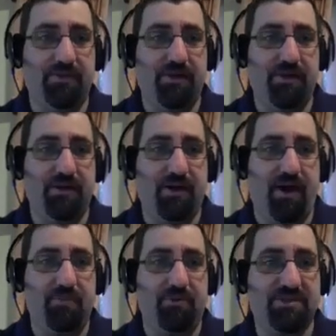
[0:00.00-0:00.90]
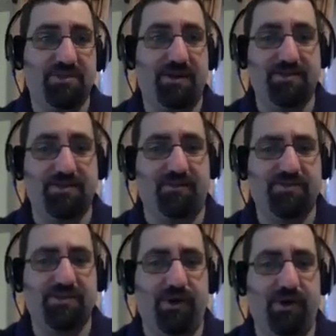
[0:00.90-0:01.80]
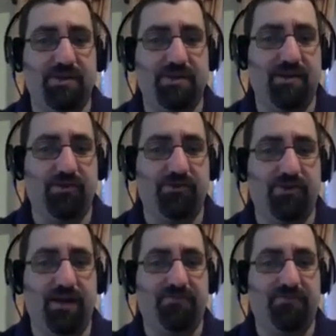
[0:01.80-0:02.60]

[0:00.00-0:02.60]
iMoot site itself, so I didn't include any